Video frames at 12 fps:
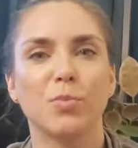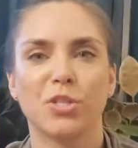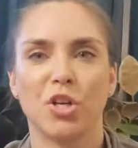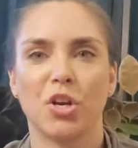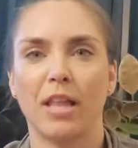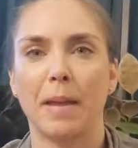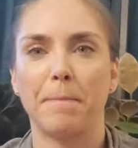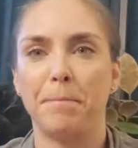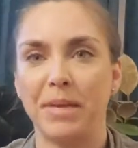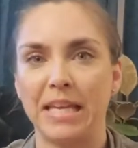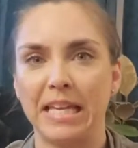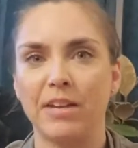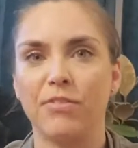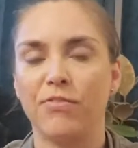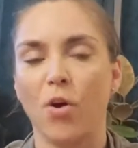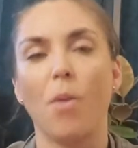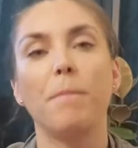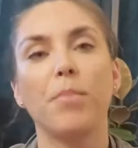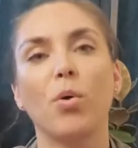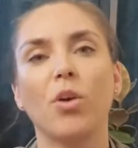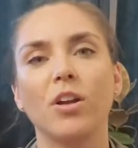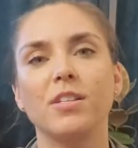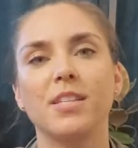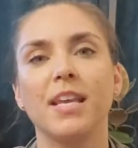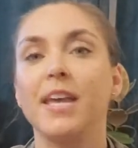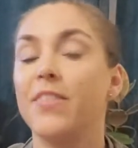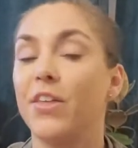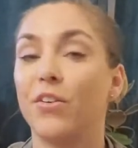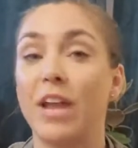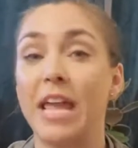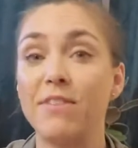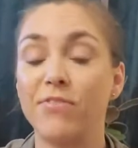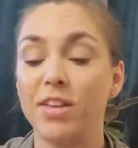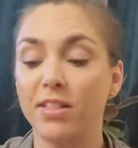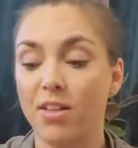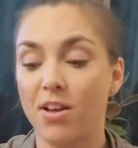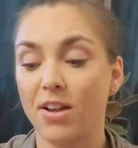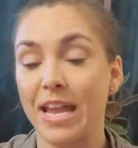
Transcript: which are like big foam boards that are 8 feet long,